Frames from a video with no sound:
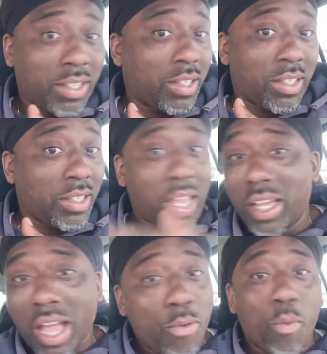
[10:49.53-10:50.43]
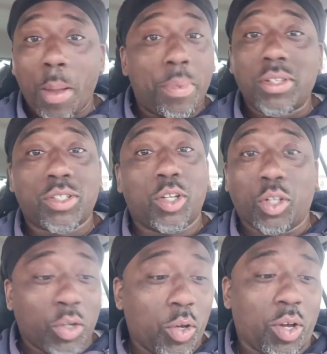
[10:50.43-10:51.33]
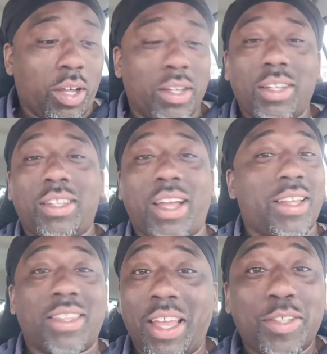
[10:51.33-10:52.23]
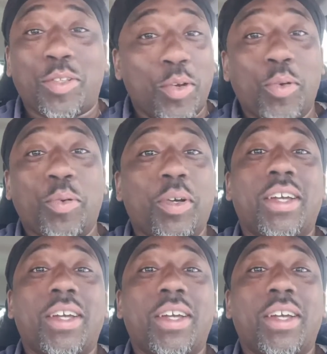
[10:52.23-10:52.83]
They got weapons galore. Like, they do.